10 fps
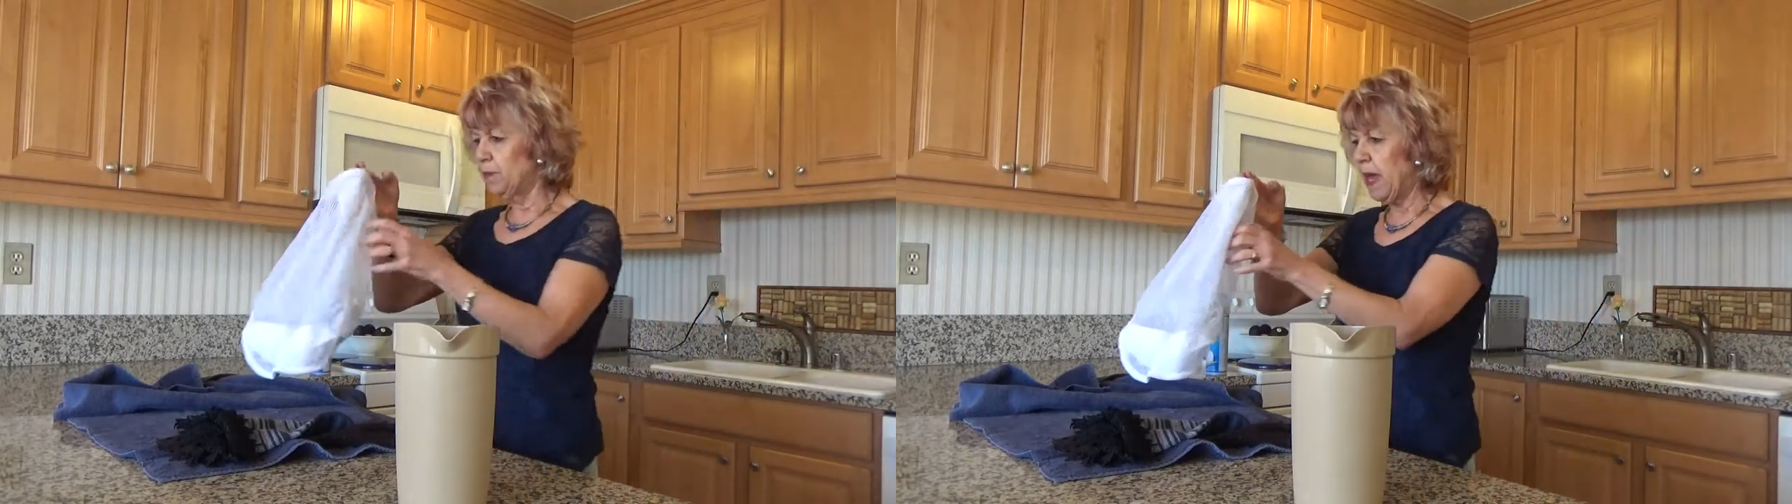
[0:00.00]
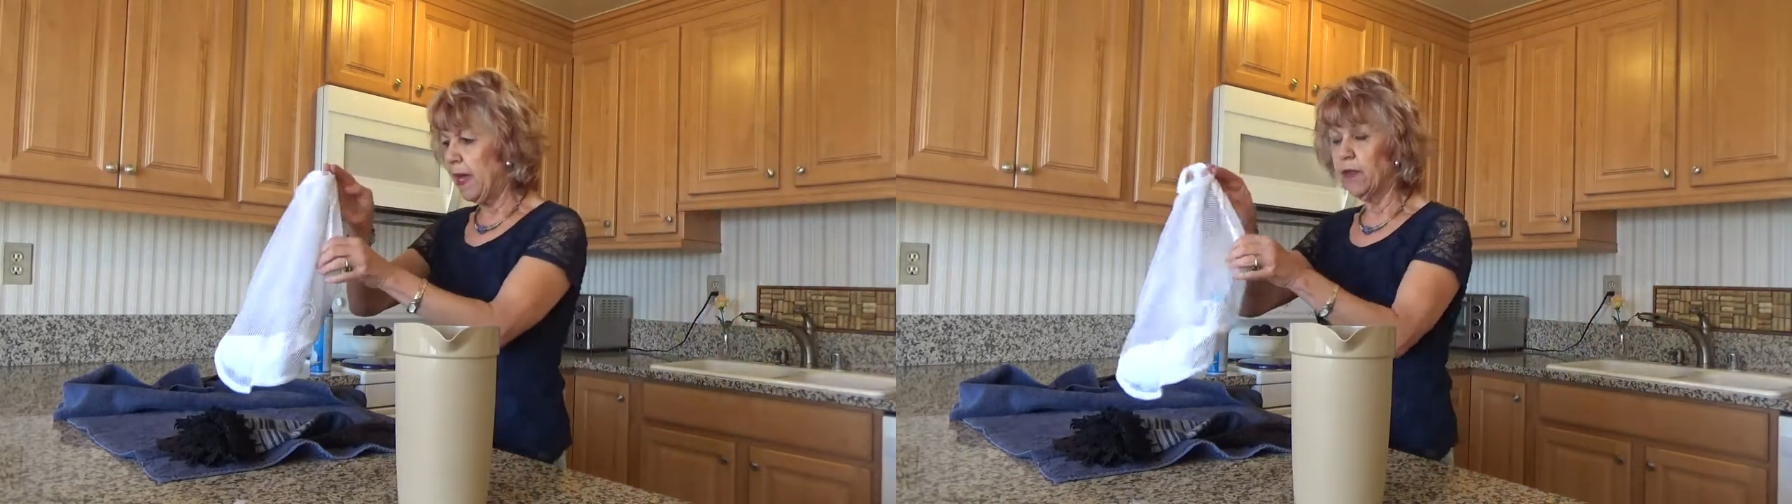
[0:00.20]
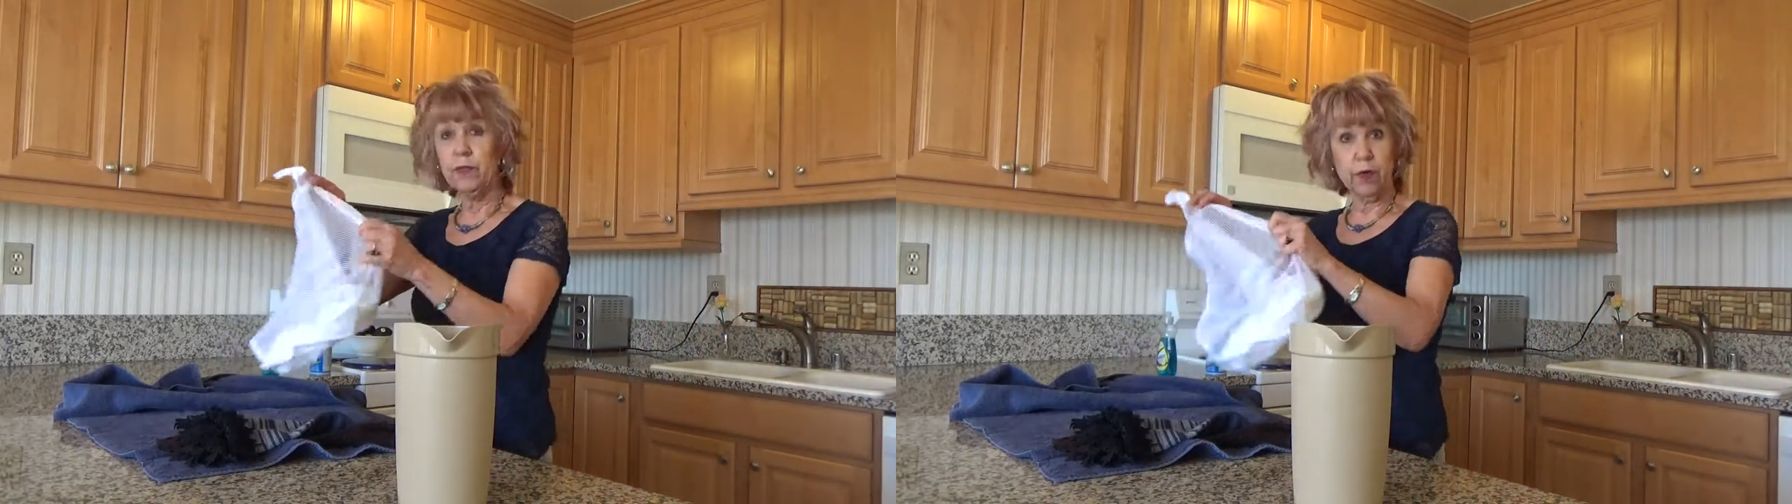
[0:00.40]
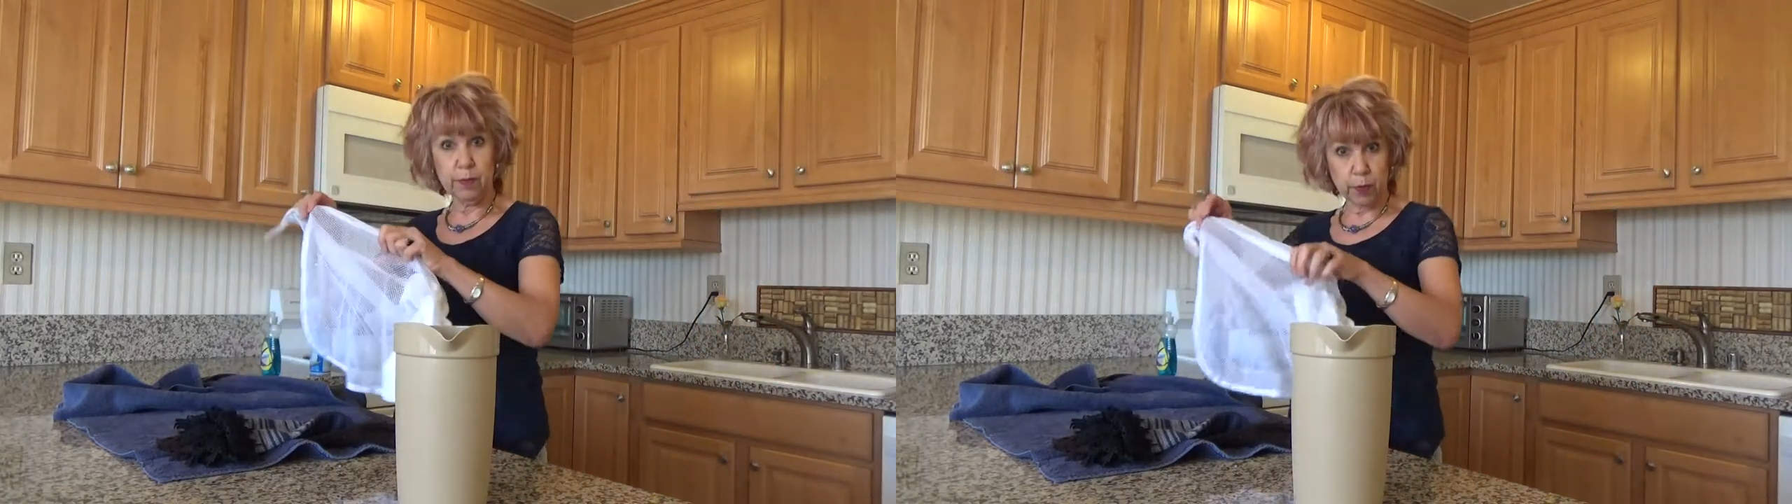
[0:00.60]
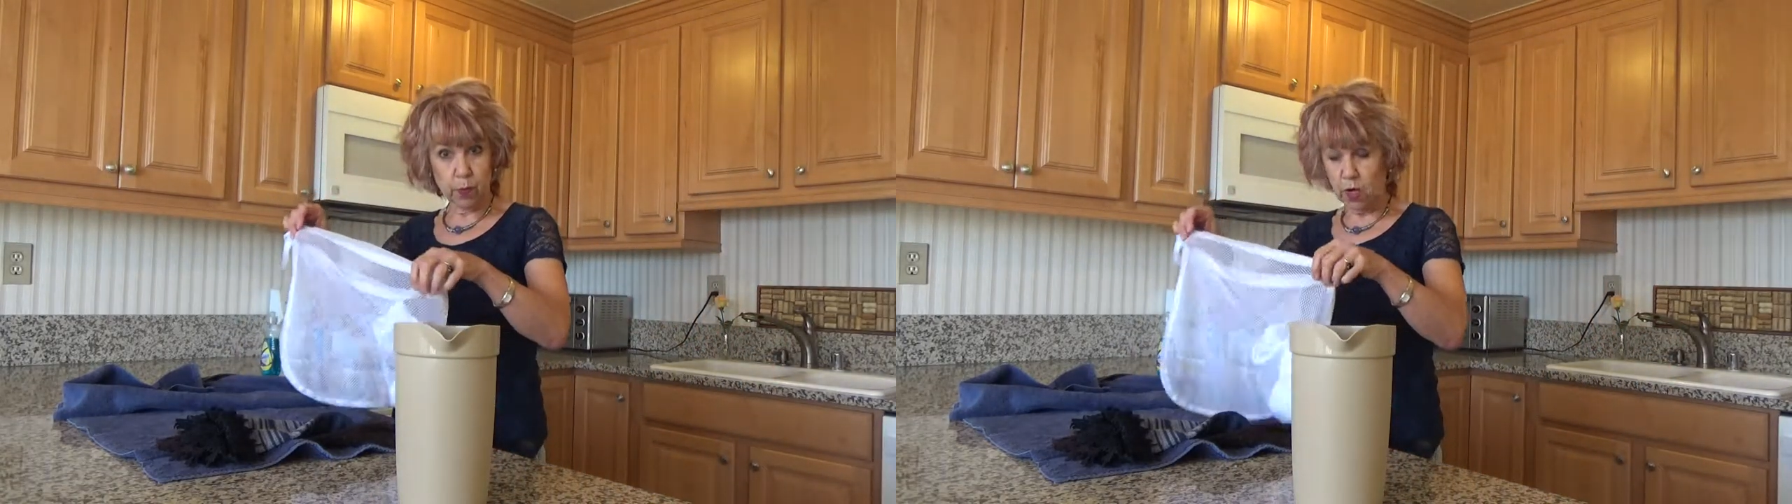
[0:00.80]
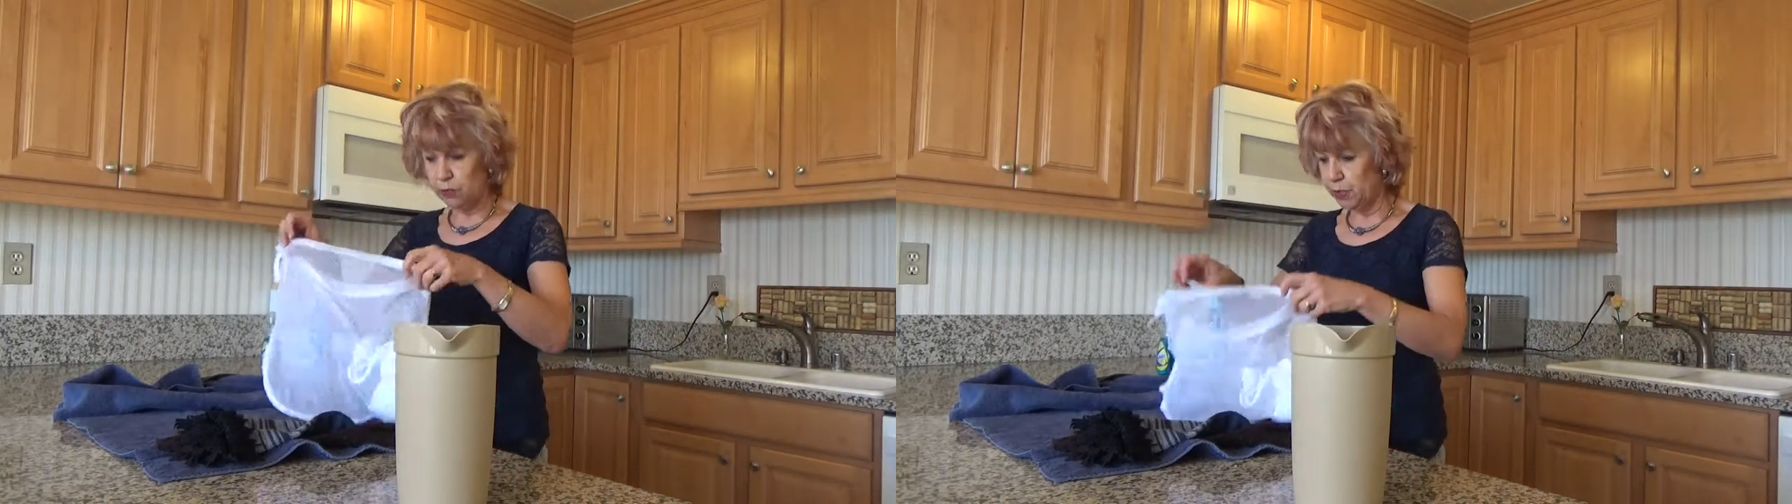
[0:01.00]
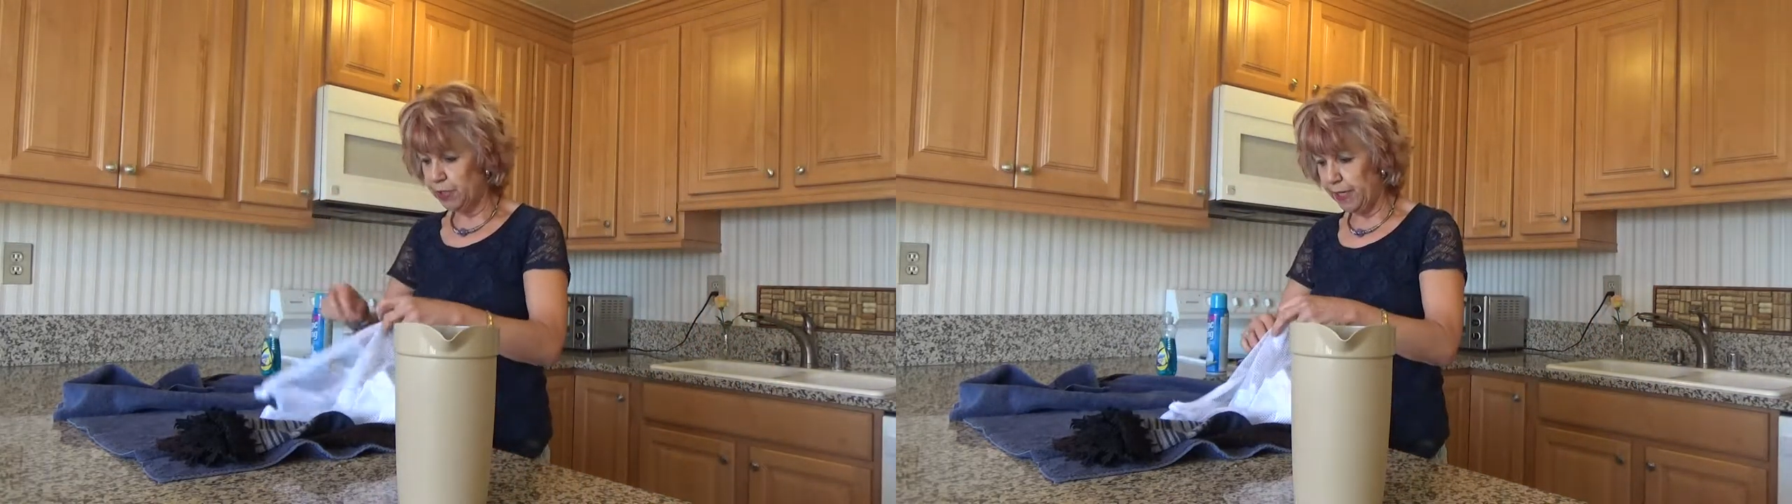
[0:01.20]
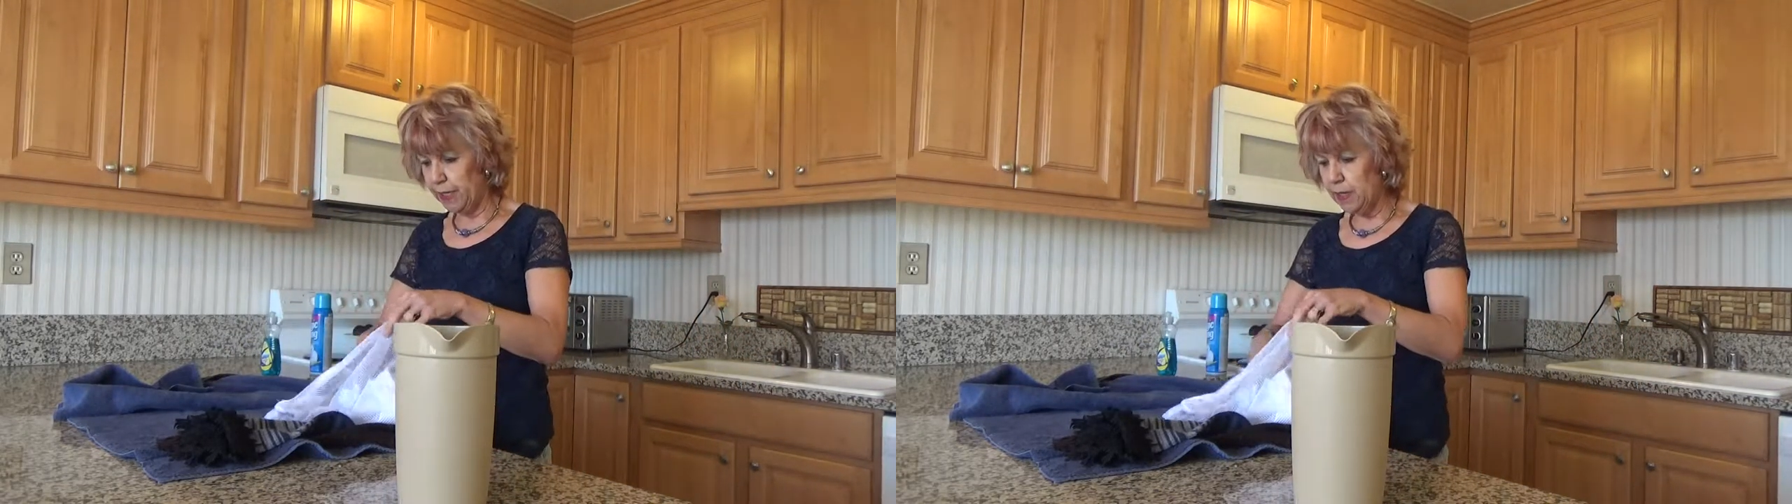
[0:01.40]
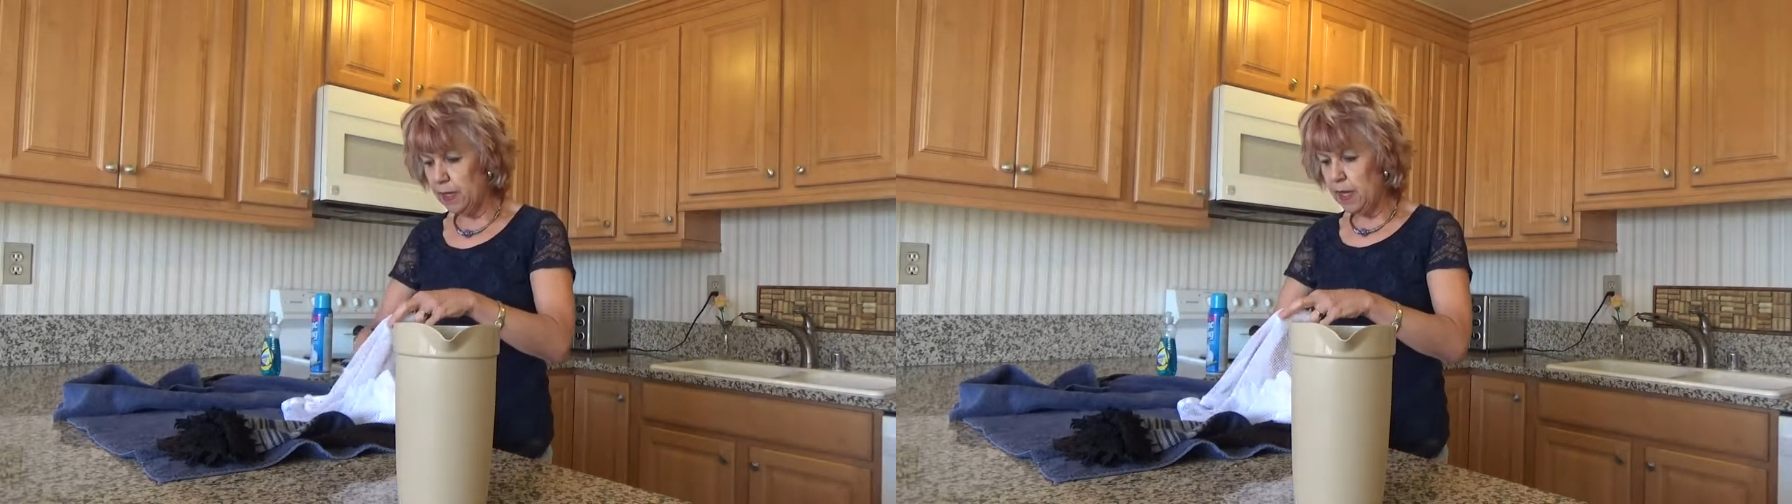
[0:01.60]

bag and throw them in the wash machine.